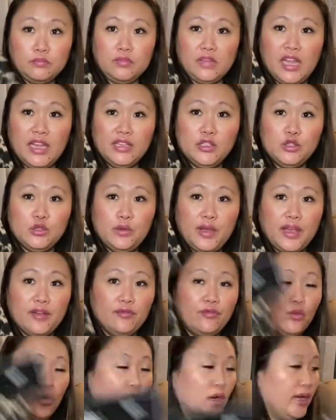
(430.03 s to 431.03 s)
I do
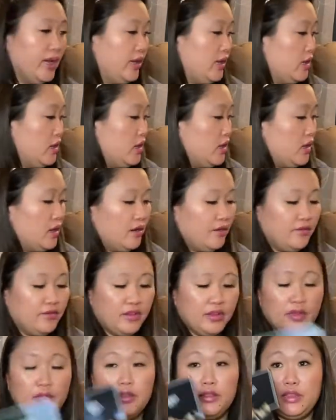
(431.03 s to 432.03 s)
have one of
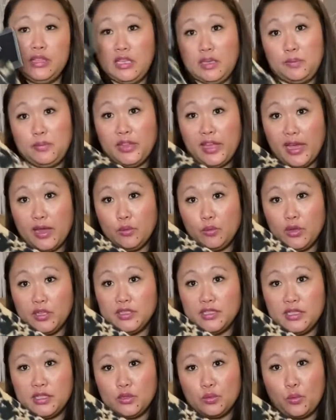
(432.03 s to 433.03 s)
the plaid
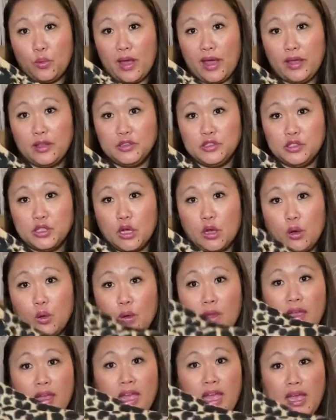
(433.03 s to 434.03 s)
ones as well. So
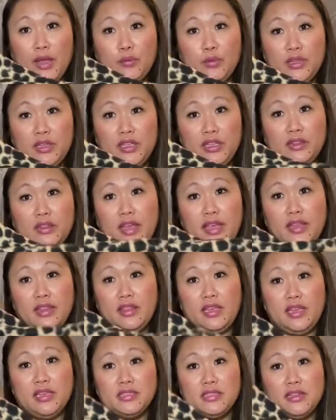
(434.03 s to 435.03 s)
I really like
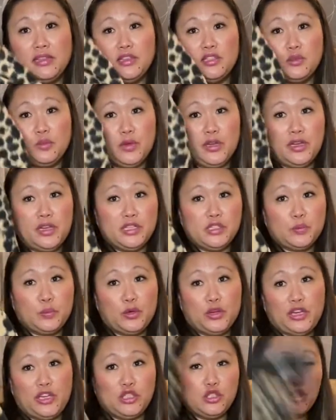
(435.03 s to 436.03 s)
these and this one is
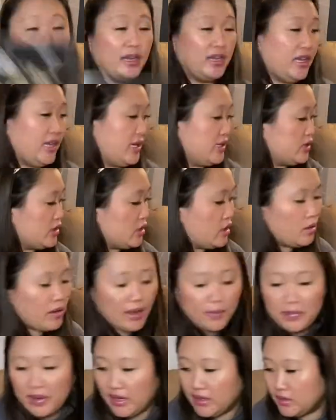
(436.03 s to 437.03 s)
pretty trendy. So
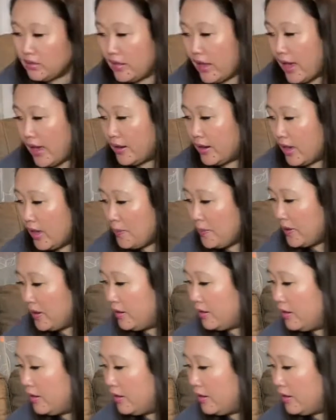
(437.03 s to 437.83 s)
I picked that up.